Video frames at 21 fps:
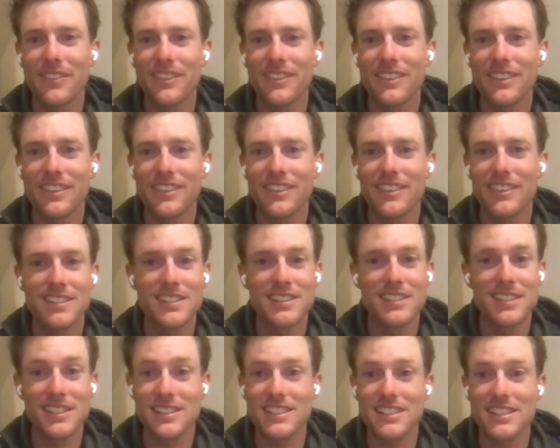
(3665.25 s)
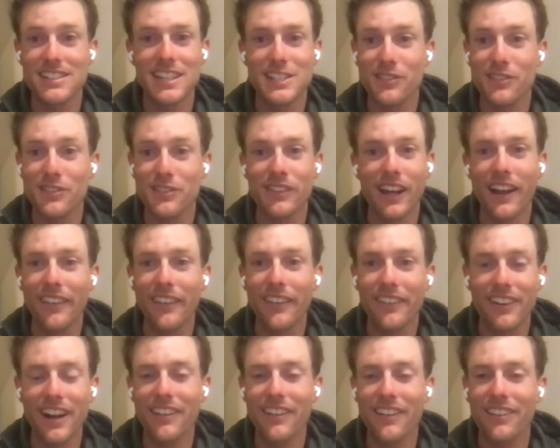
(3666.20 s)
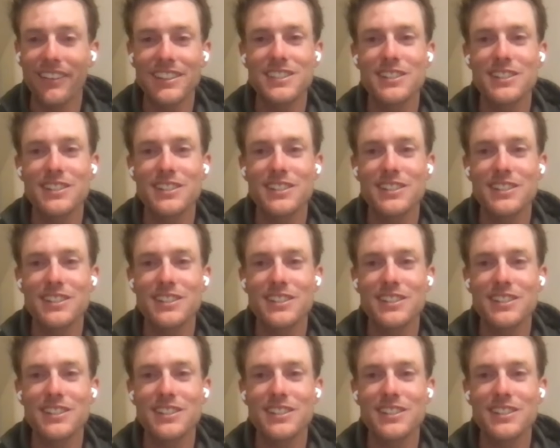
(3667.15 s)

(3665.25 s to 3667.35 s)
the success of the other athletes around me